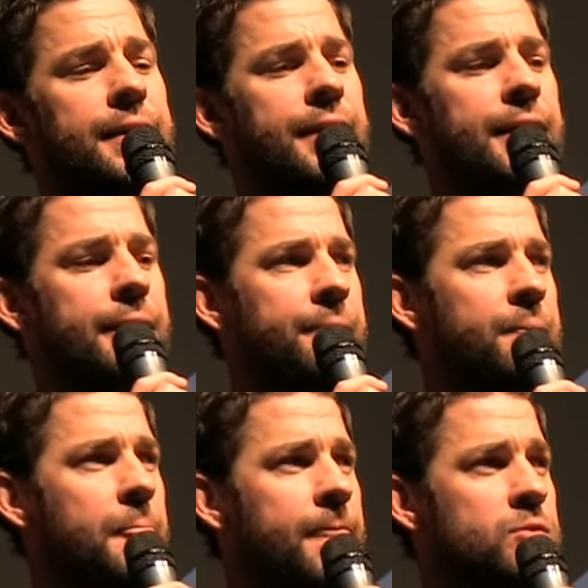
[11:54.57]

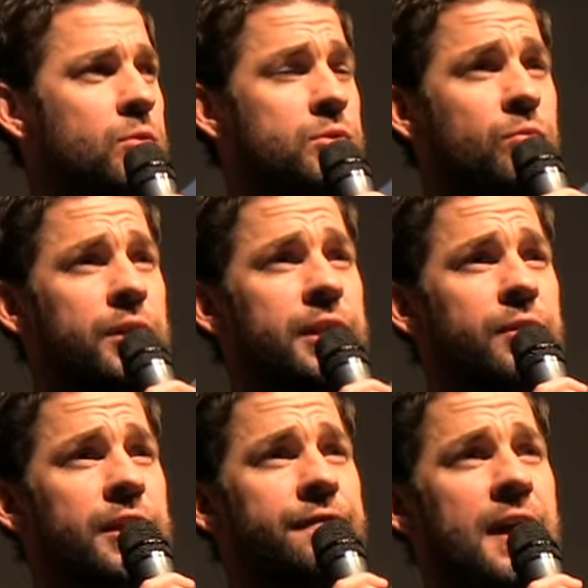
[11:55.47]
Um, so it was a
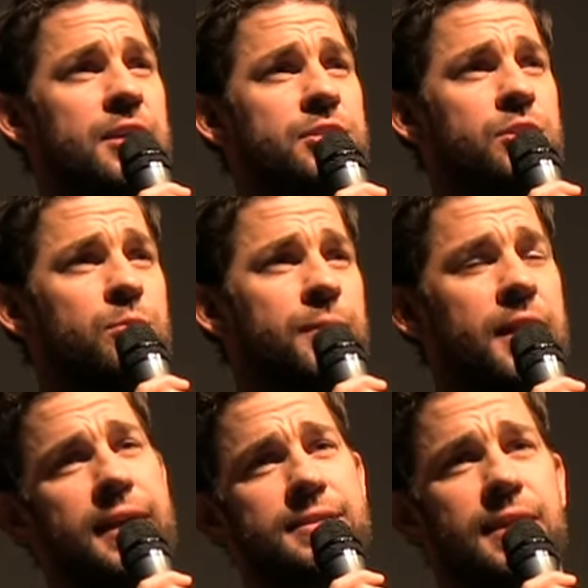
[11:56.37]
really, really fast shoot.
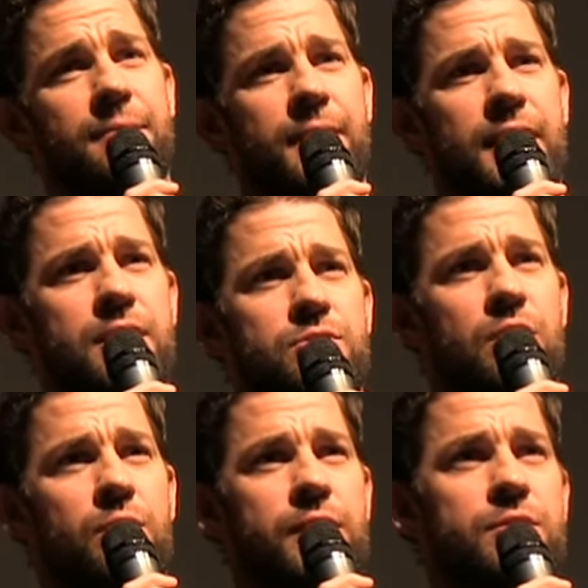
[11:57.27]
But like I said in my
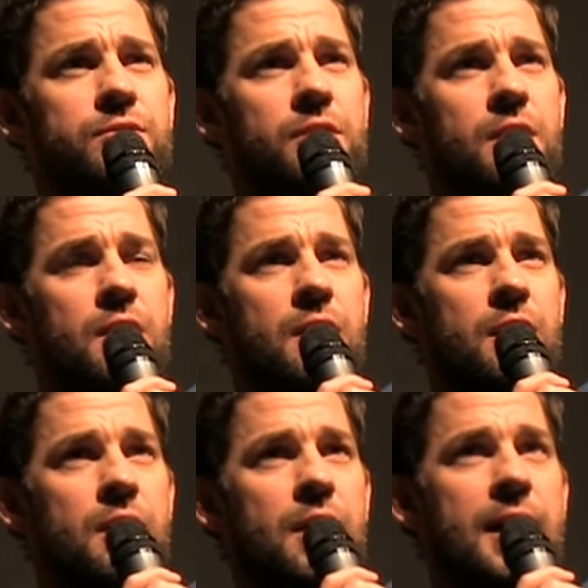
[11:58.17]
intro, there's
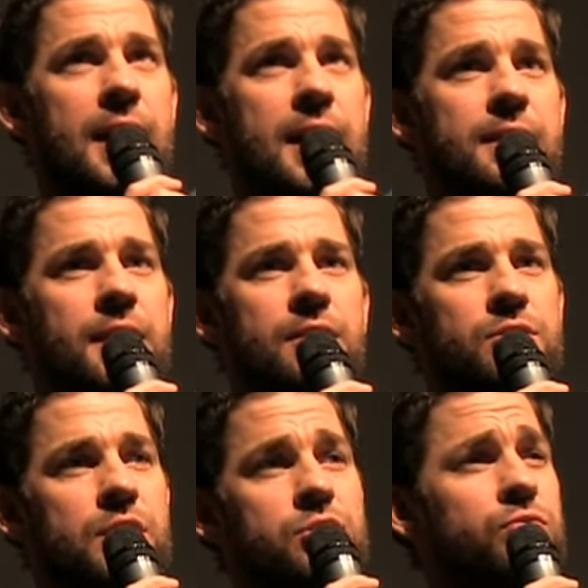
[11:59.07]
I, I,
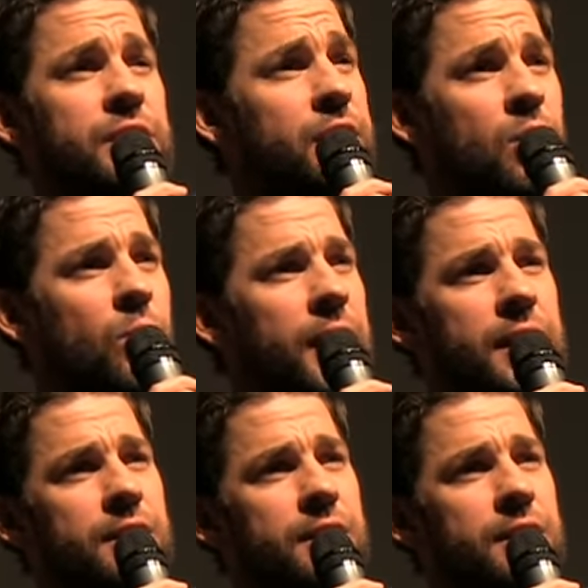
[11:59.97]
there's there's really no way